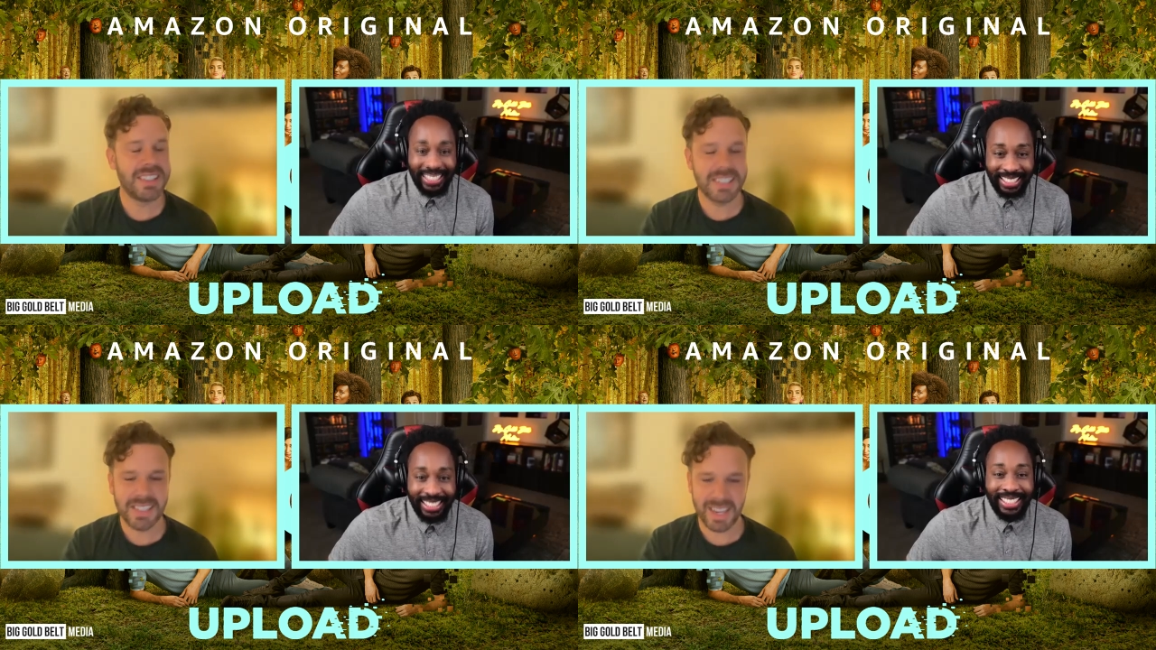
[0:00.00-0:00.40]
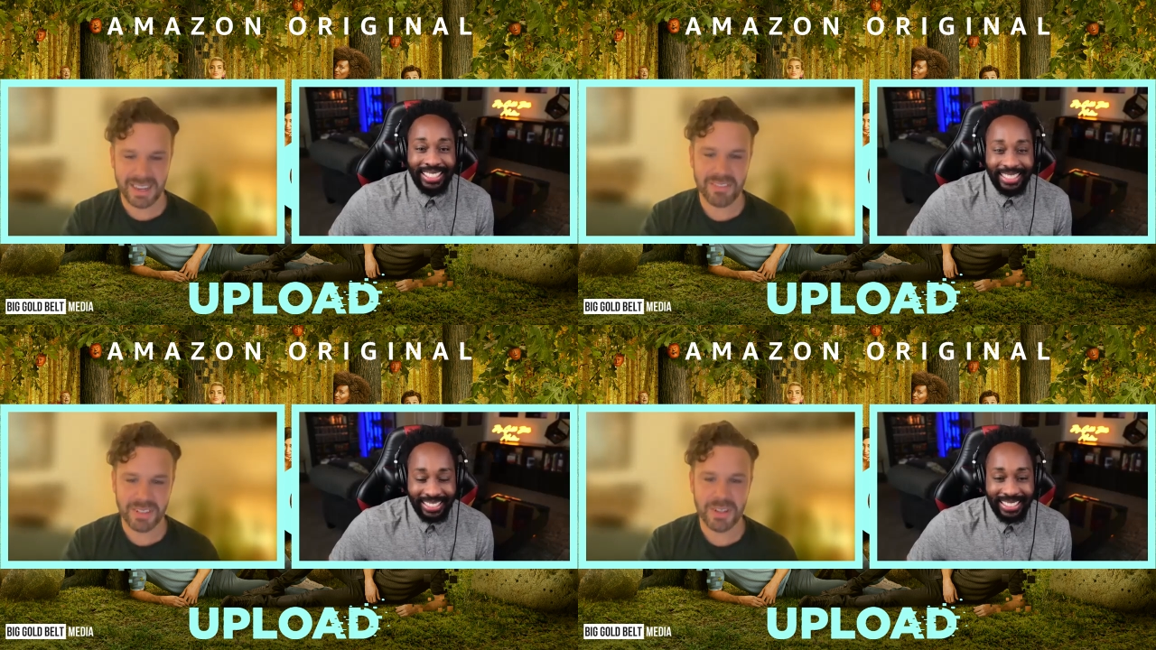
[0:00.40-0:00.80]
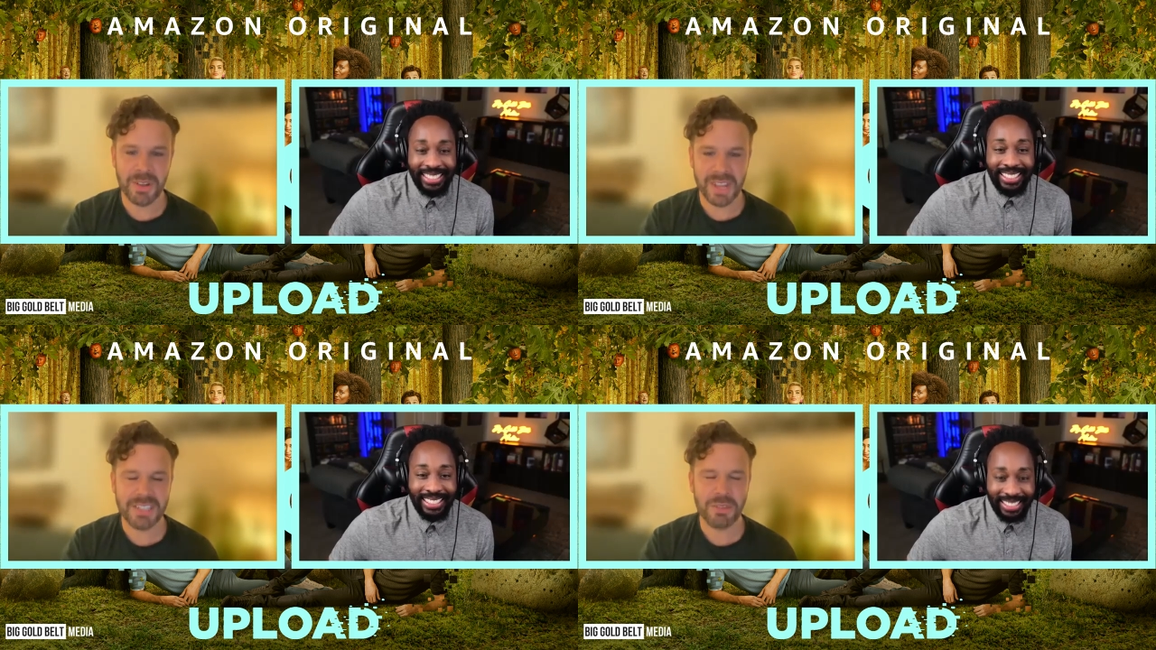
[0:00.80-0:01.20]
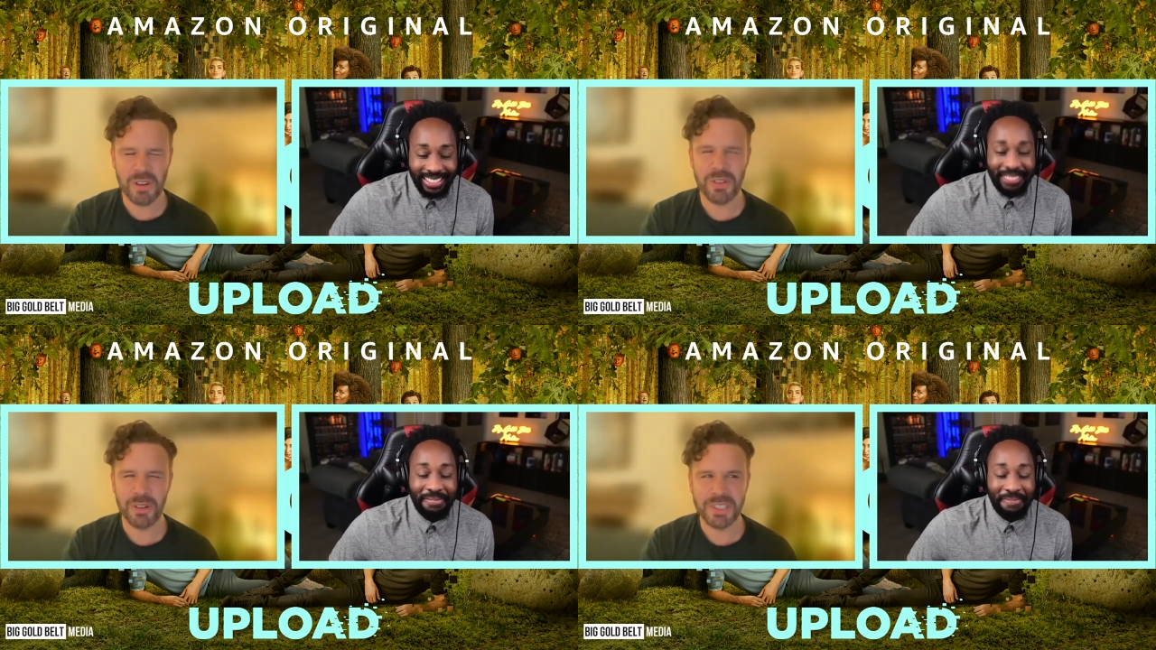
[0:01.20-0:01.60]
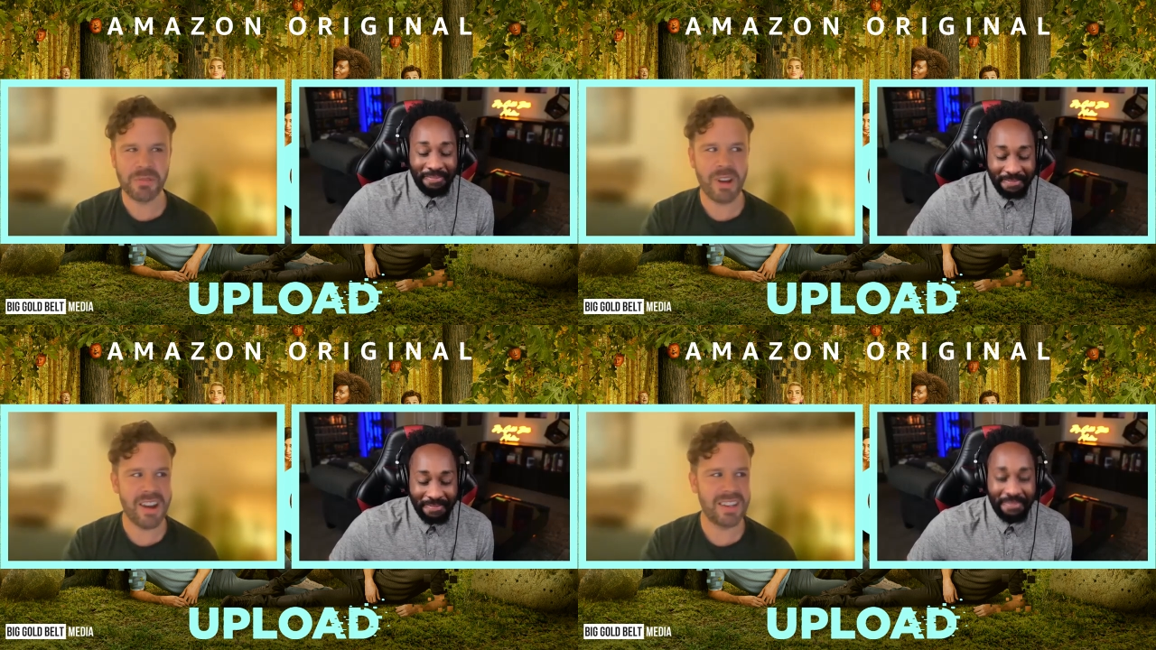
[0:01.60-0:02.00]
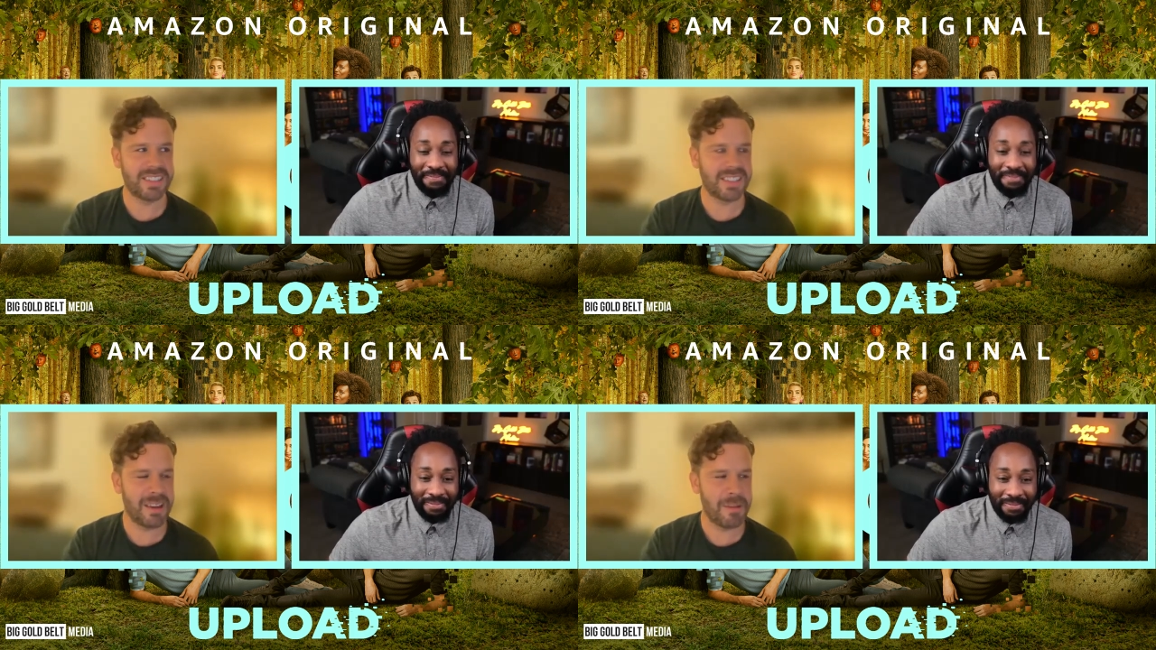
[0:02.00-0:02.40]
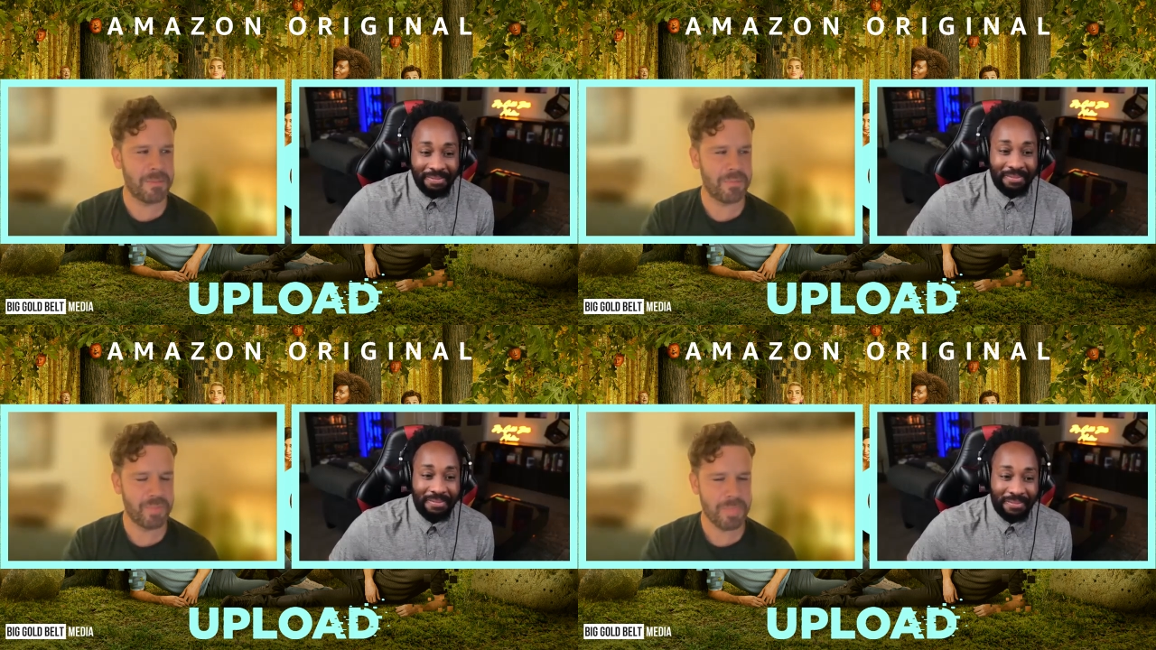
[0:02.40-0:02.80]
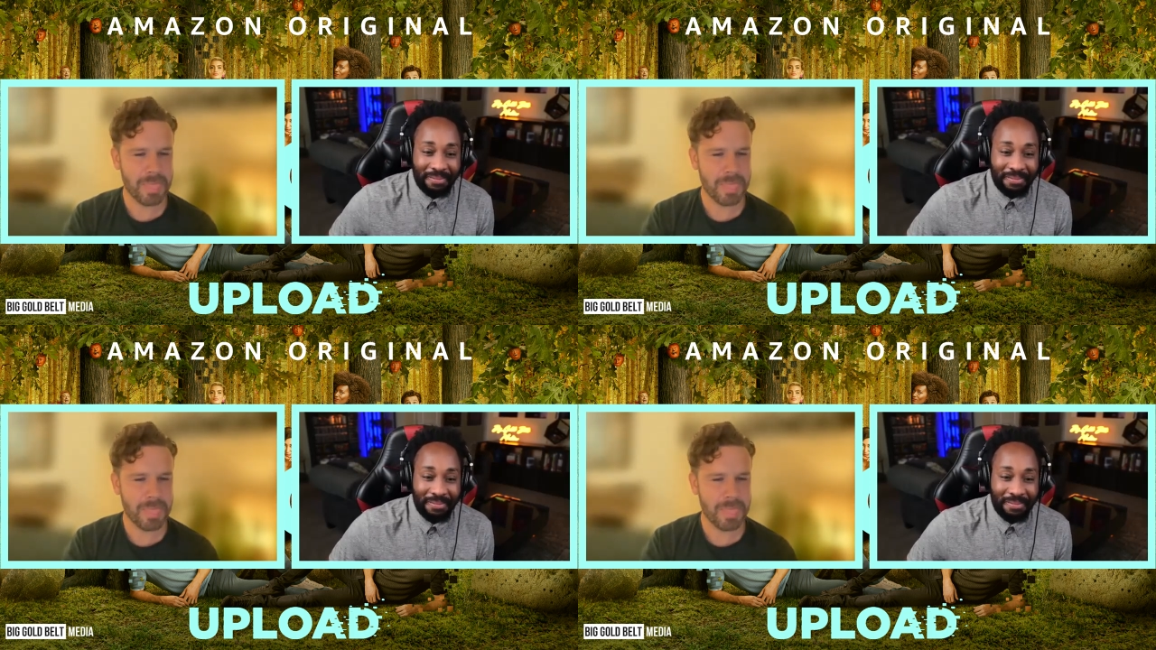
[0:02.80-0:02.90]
Speaker 1: Steve. You know, that's one of those where it's um